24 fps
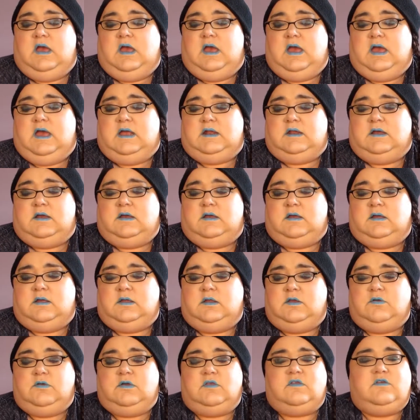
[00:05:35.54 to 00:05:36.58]
And
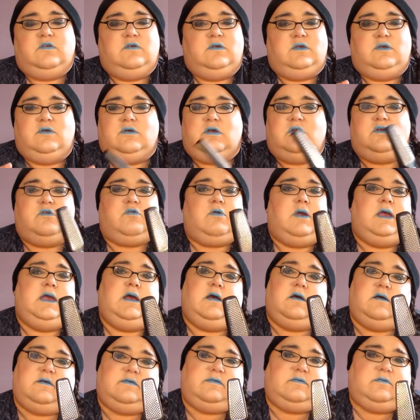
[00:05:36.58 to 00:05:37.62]
you can grate
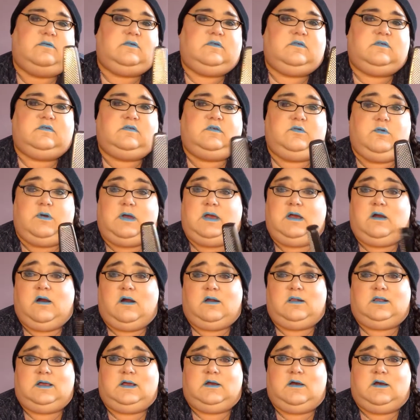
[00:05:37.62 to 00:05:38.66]
all sorts of great
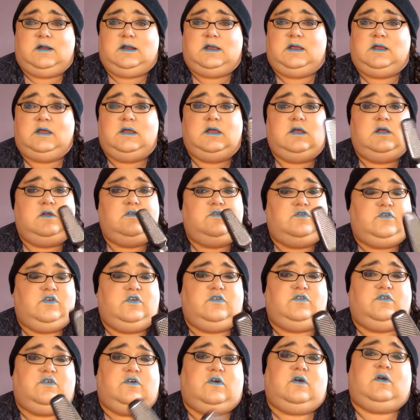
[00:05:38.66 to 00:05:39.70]
garlic on it,
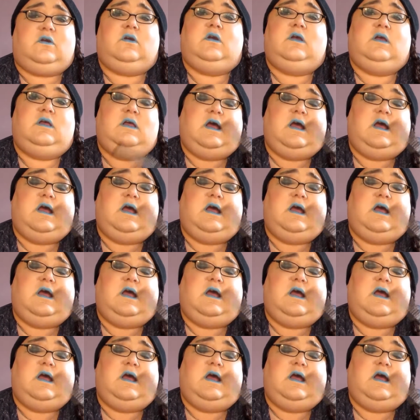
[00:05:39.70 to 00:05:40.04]
ginger.